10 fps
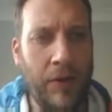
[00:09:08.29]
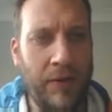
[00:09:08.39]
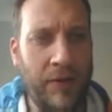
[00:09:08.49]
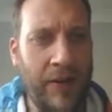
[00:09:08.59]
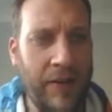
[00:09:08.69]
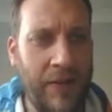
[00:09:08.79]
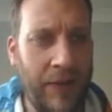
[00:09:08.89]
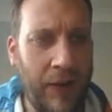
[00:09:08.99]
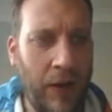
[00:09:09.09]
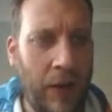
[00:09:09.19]
Let's just test see if
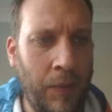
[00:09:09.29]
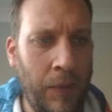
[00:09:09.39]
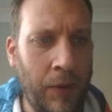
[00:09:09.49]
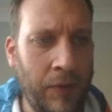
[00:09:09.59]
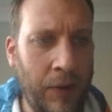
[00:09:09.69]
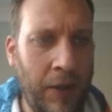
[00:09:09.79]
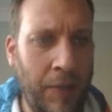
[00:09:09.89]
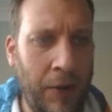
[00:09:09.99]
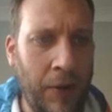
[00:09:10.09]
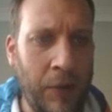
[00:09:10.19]
the clone works. I've got to keep
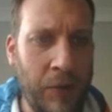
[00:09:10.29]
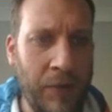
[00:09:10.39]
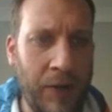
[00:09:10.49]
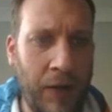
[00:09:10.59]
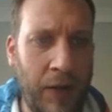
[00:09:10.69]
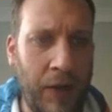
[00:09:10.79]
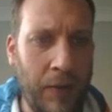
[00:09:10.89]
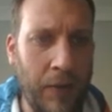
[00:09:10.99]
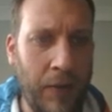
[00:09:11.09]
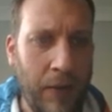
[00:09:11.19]
my eye on which one's the
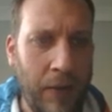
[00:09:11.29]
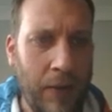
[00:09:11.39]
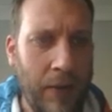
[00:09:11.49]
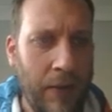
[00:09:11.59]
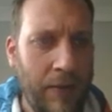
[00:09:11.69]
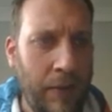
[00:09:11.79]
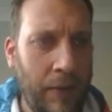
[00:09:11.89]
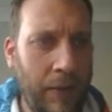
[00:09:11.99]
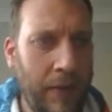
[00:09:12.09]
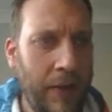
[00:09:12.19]
clone. So
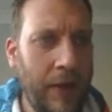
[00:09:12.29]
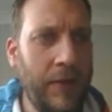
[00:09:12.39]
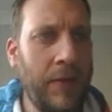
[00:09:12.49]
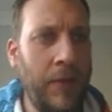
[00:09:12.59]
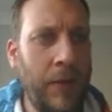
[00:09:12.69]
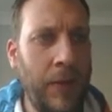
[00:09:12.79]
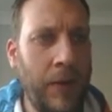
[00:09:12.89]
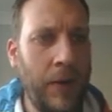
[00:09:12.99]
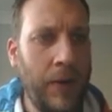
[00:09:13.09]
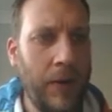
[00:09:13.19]
I think it's the
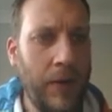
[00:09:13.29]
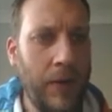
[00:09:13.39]
one.